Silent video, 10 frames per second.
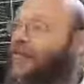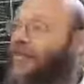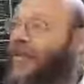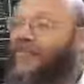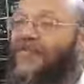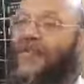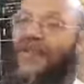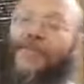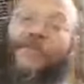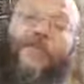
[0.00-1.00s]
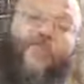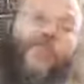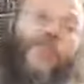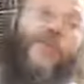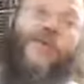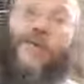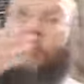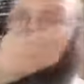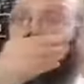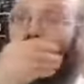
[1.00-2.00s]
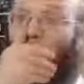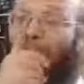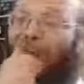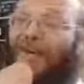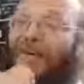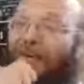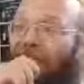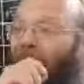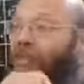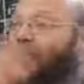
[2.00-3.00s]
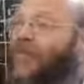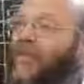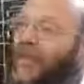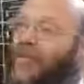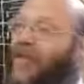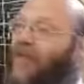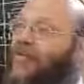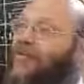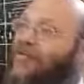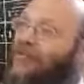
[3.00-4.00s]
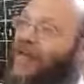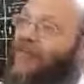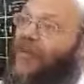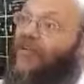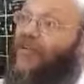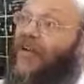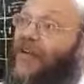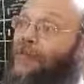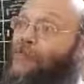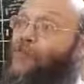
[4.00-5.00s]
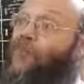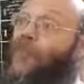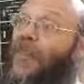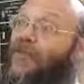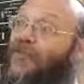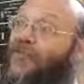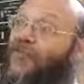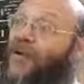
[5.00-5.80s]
the Rav Sadin, that uh, used to learn, now, now is in Beit Vagan. So for a